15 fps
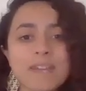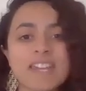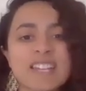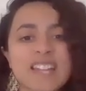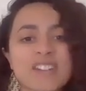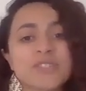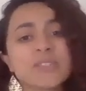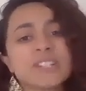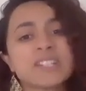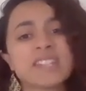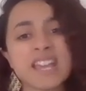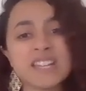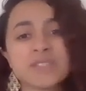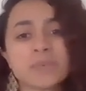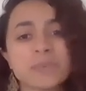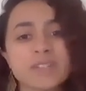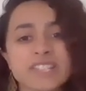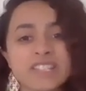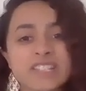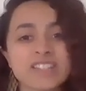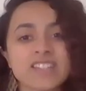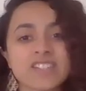it actually tastes
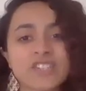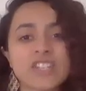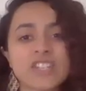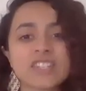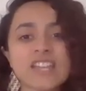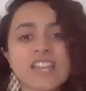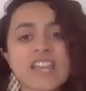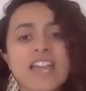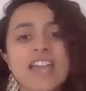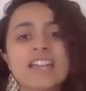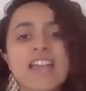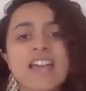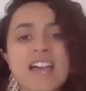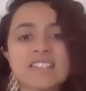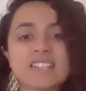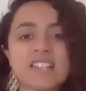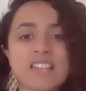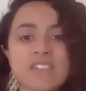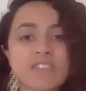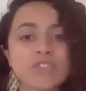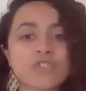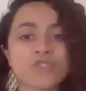really delicious and has an
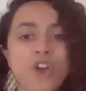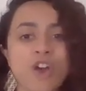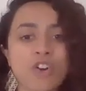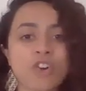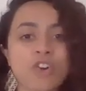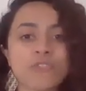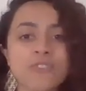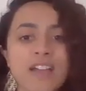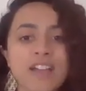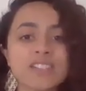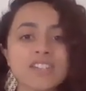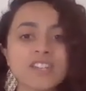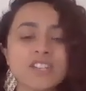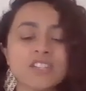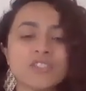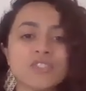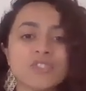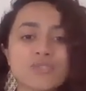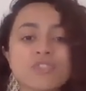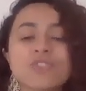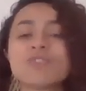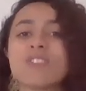even stronger effect
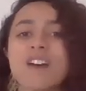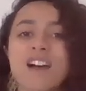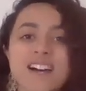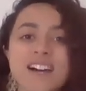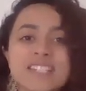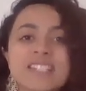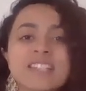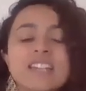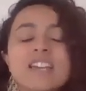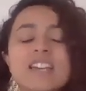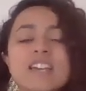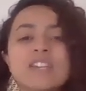due to the honey.